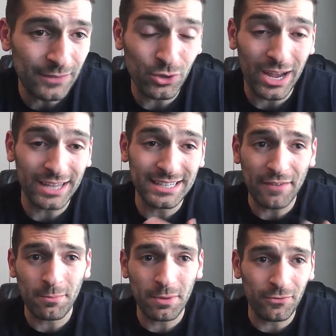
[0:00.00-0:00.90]
If you guys
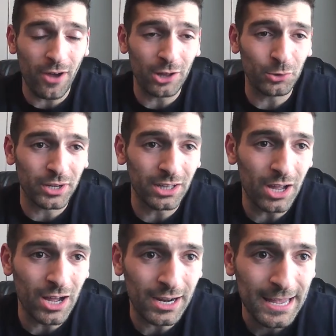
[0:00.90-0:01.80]
haven't been following
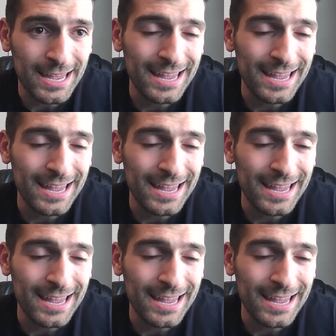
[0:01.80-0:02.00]
along,